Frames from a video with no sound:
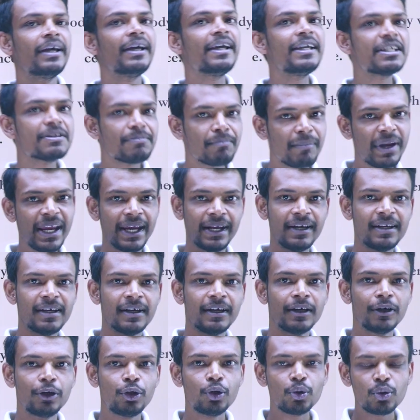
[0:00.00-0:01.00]
is made
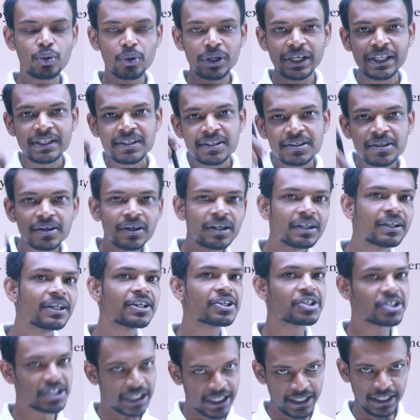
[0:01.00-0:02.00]
to insert the
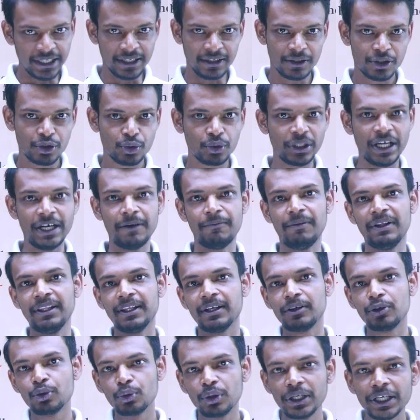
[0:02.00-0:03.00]
stirrer so that when
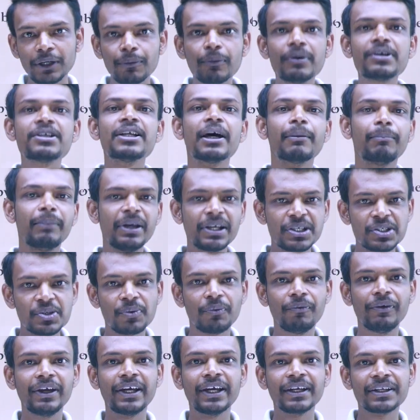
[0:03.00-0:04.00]
the two liquids are mixed,
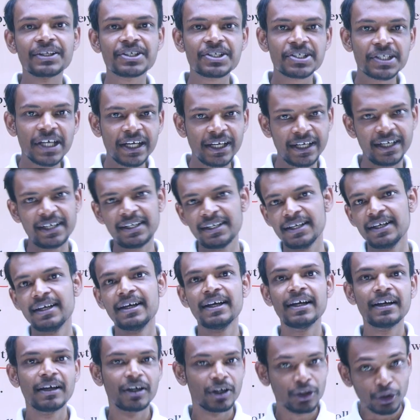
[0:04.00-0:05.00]
we can stir it
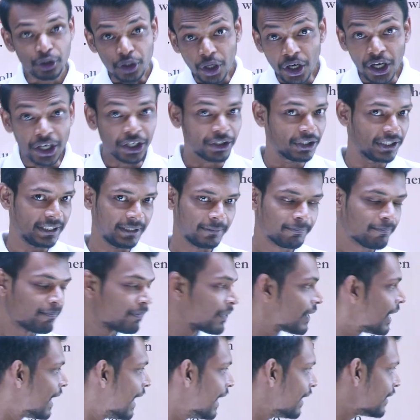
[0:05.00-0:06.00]
thoroughly.
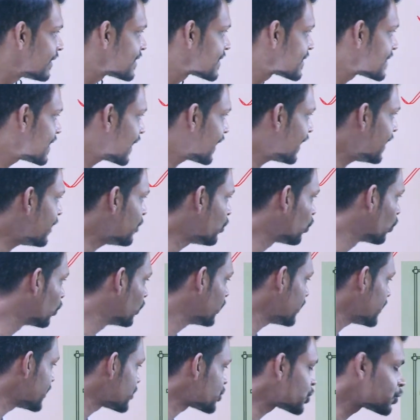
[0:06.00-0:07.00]
And second
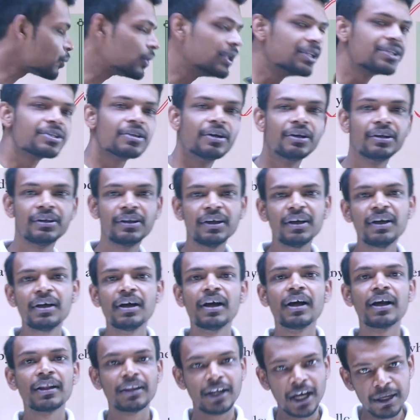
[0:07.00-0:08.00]
hole is to insert the
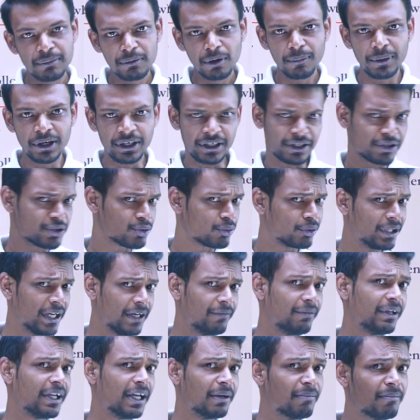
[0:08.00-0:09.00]
thermometer so
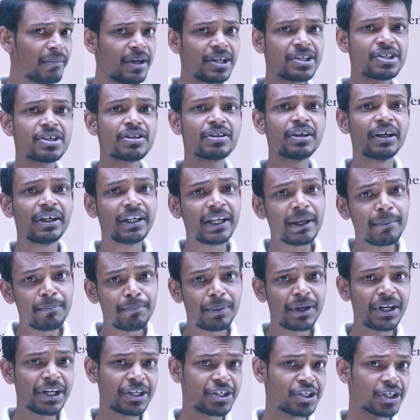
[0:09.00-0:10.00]
that we can measure the
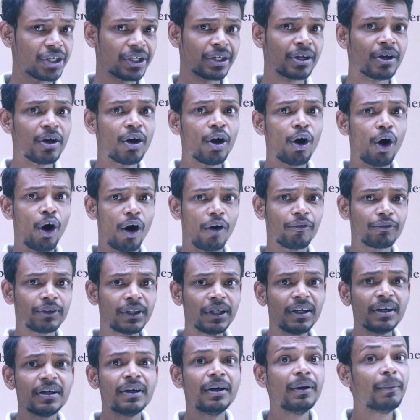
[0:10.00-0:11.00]
temperature of
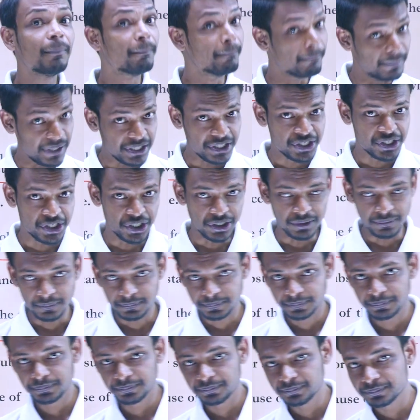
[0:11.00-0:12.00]
the mixture.
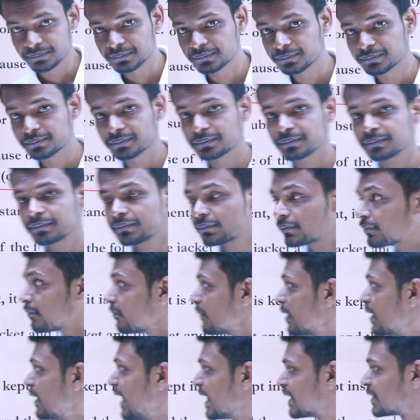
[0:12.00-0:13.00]

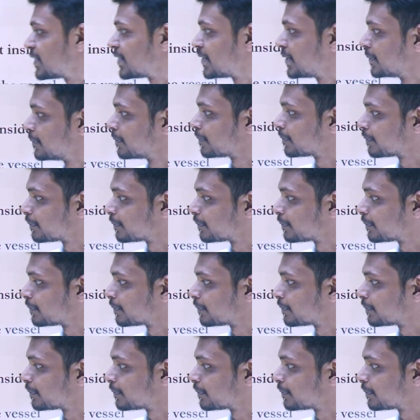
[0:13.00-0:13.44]
Next,